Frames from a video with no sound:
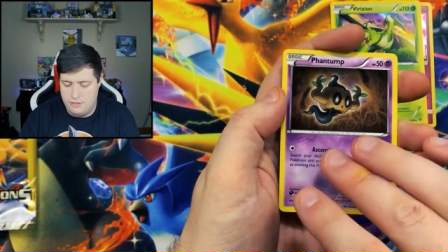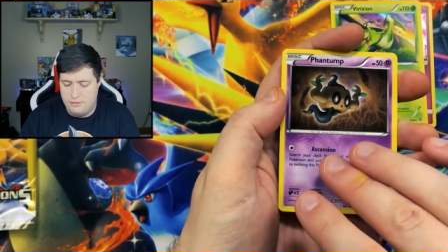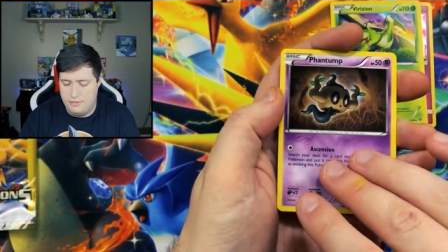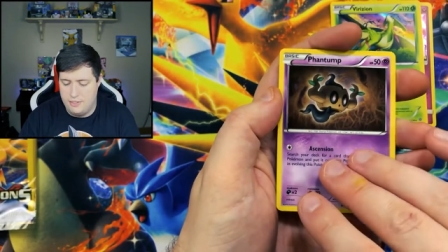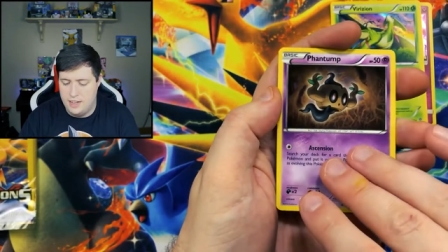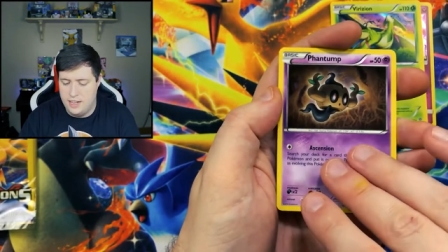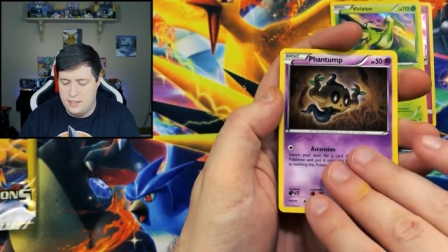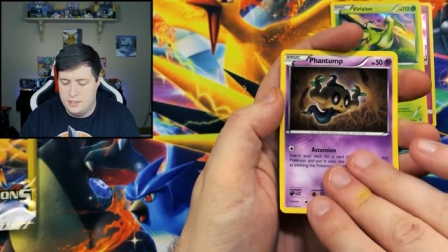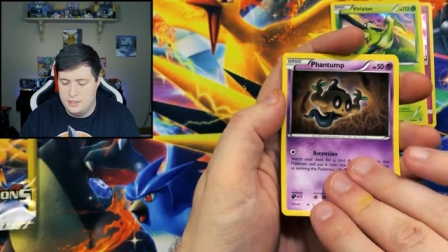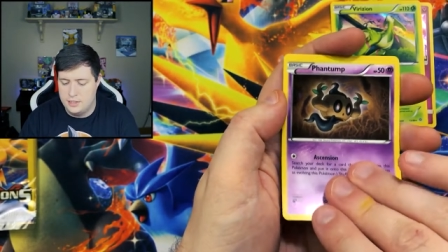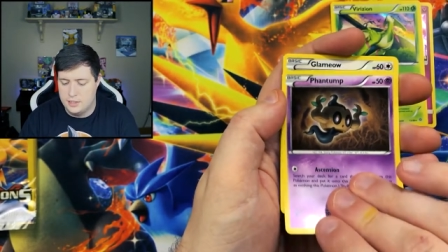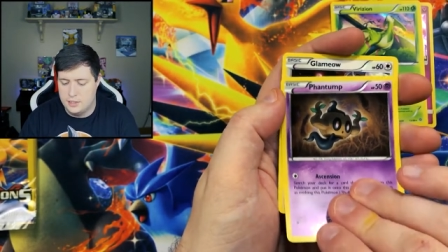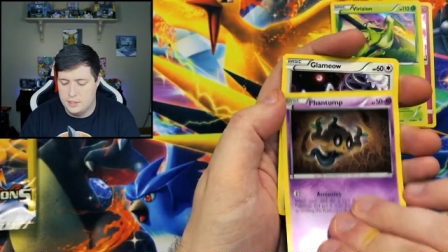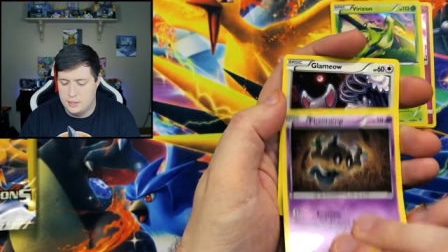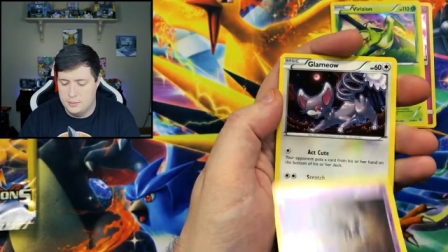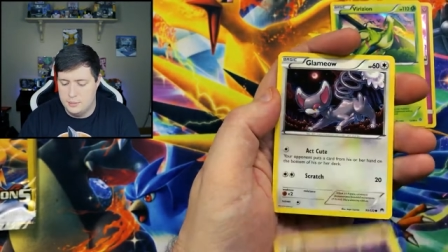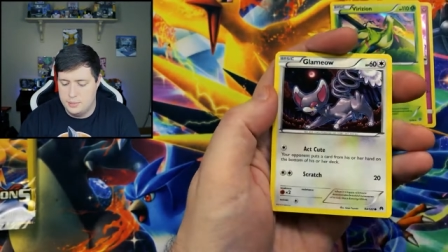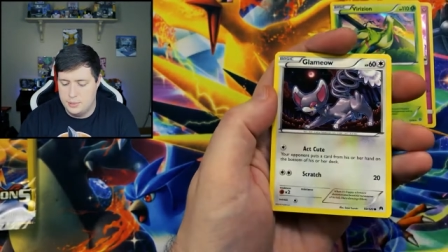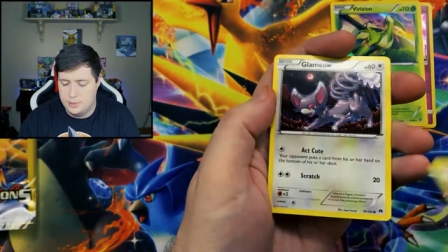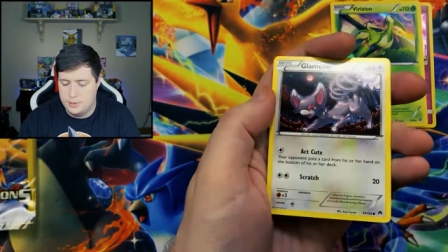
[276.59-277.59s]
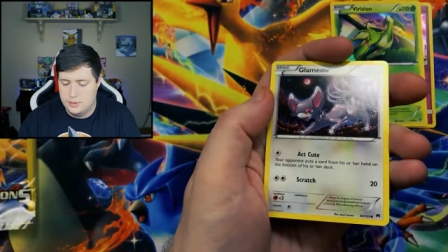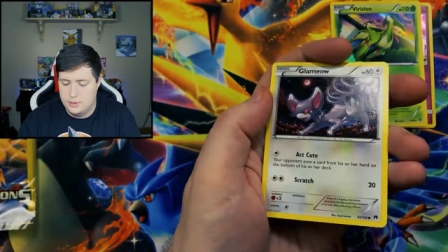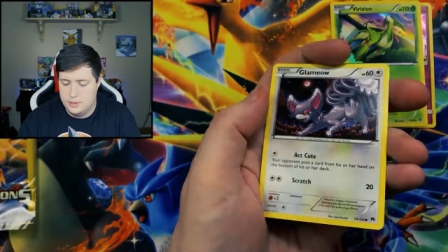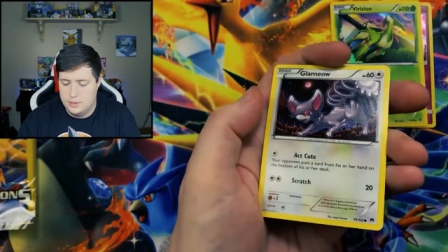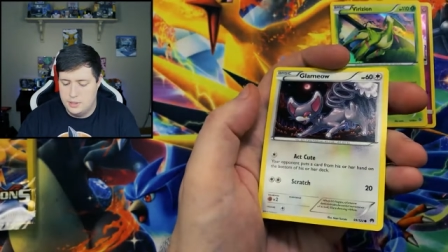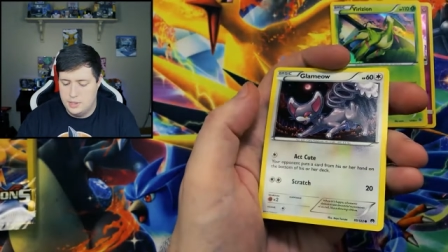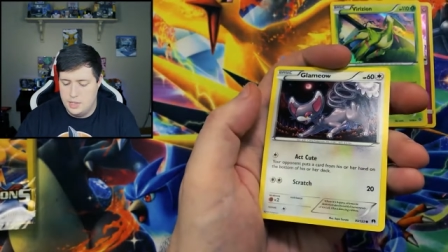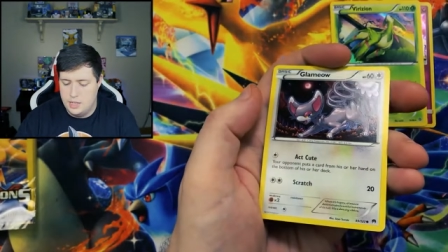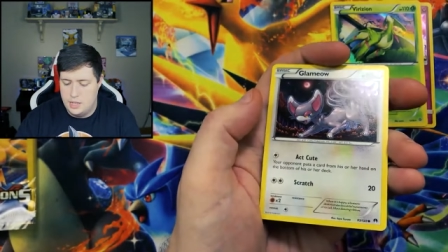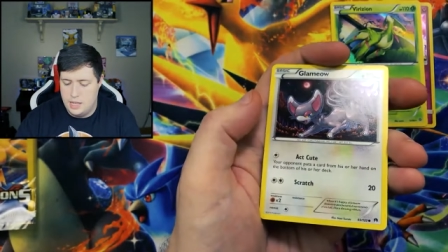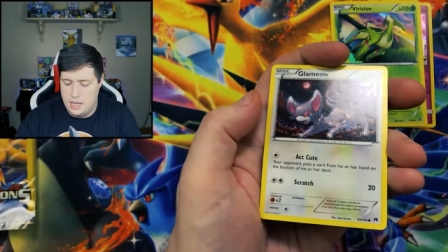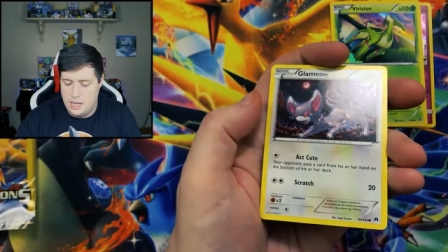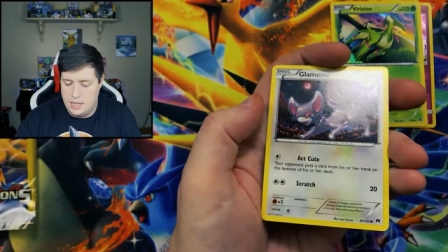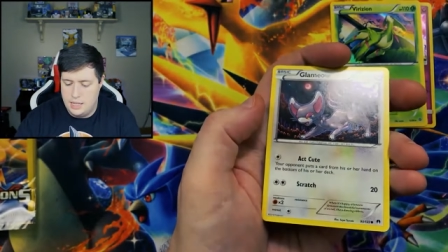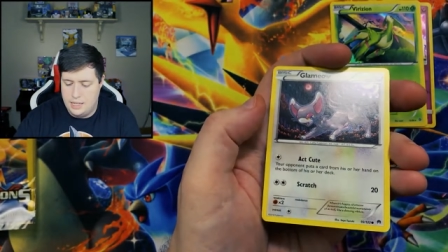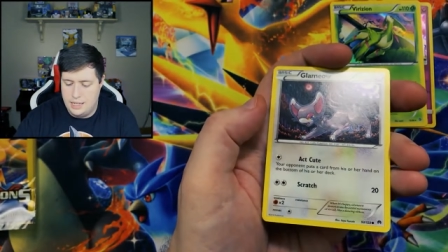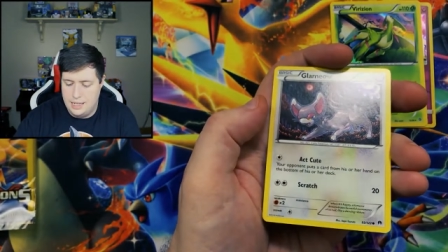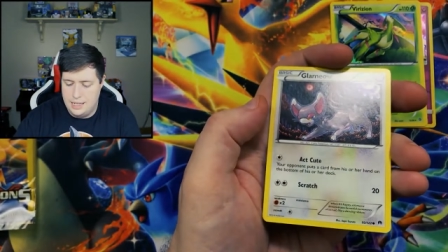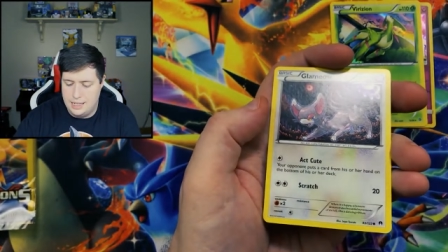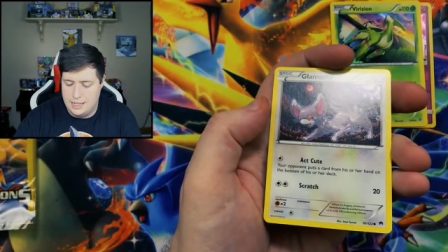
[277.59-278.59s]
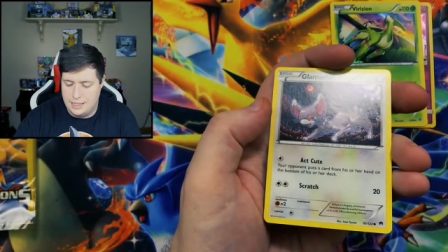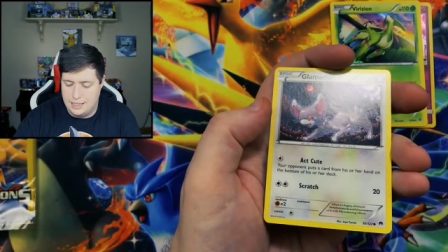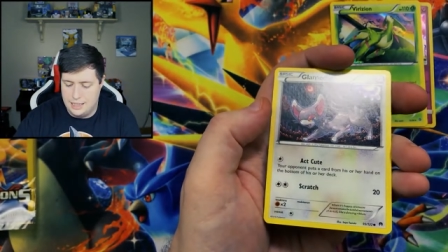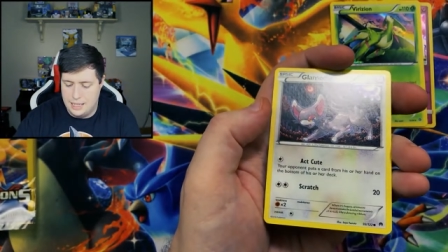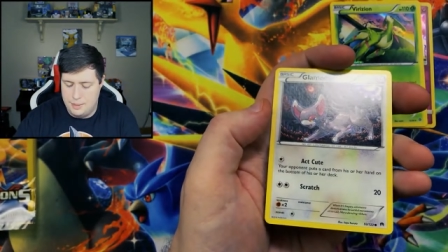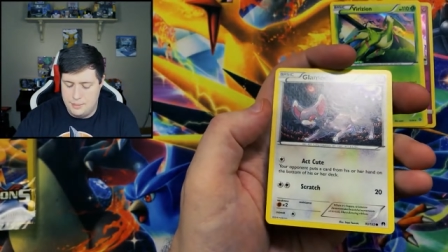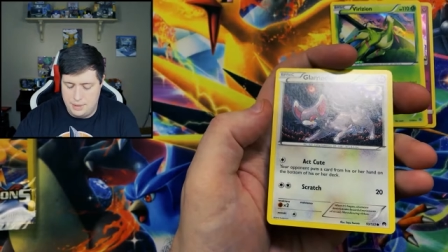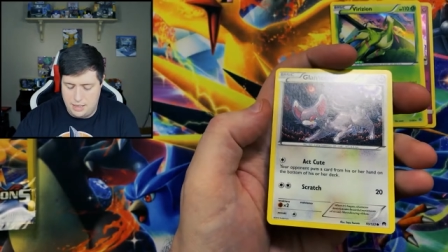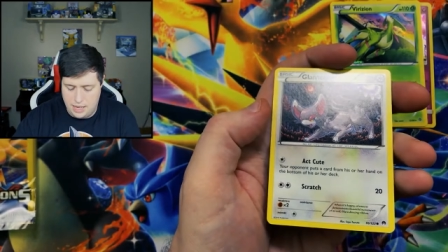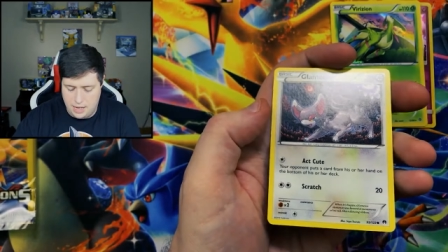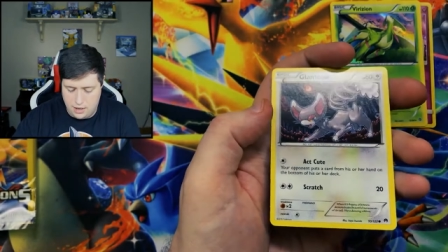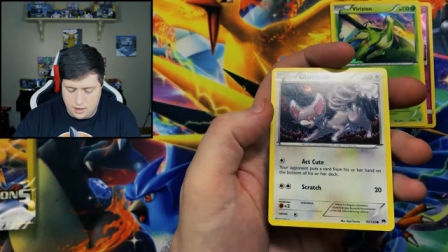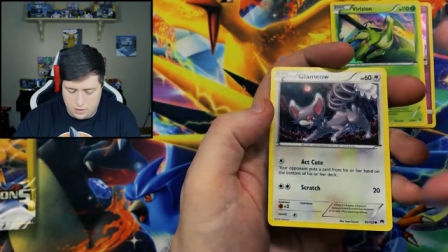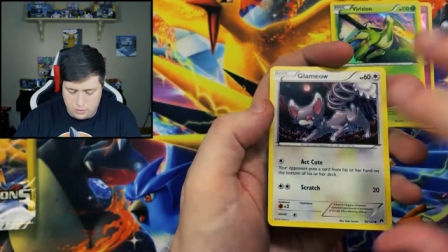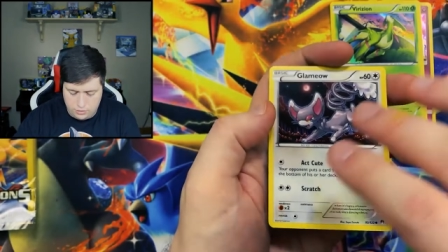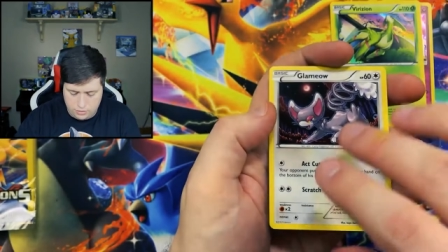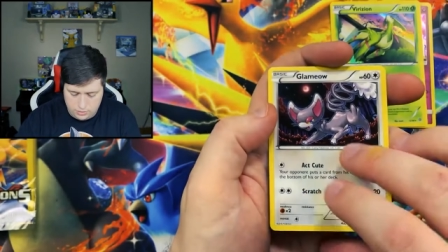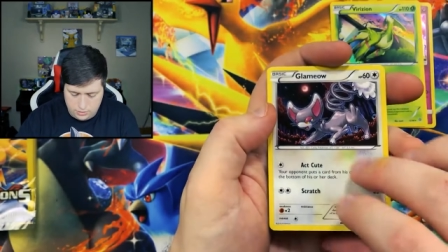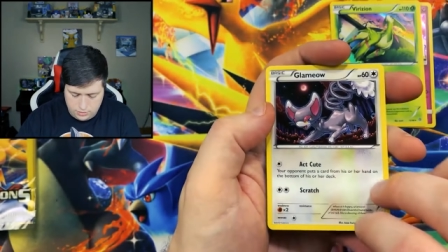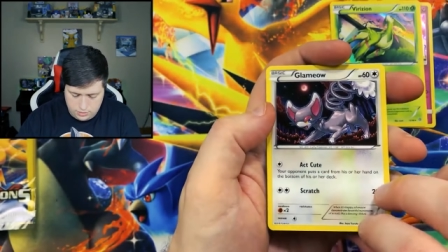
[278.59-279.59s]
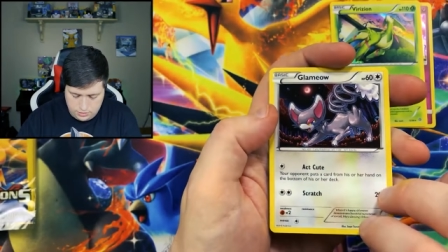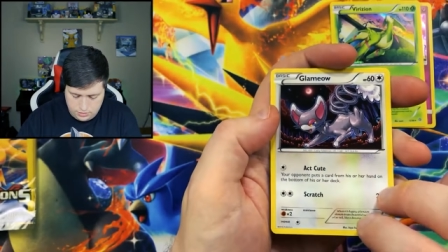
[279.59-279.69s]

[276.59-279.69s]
Phantump, and a Glameow.